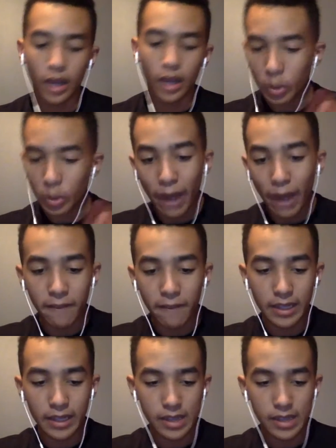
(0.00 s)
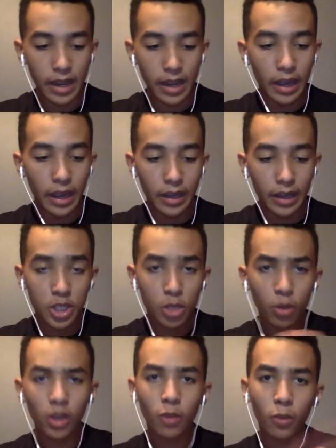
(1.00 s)
graphics and
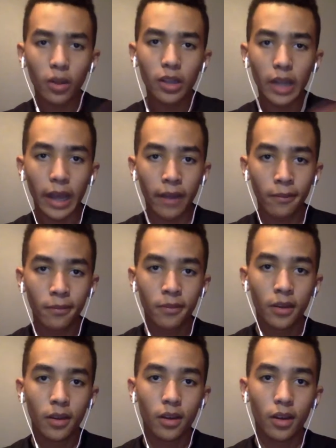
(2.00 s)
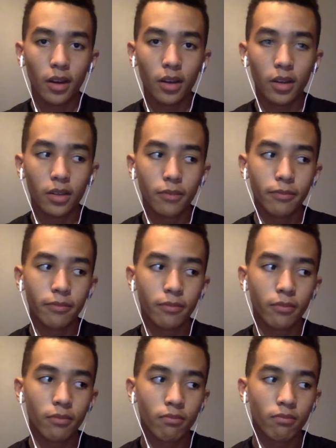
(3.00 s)
showing the real life, in
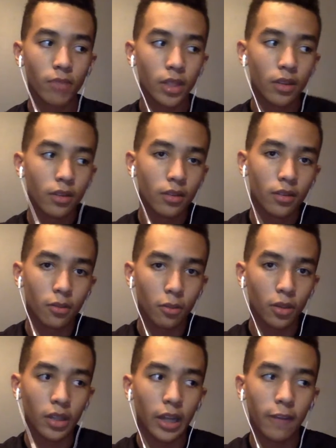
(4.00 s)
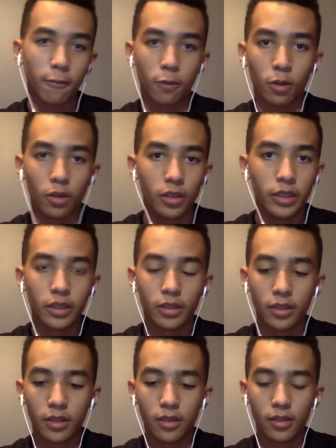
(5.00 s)
the real life world.
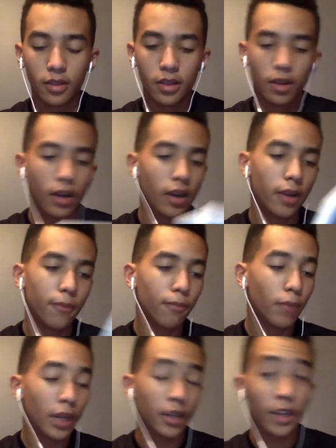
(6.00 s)
But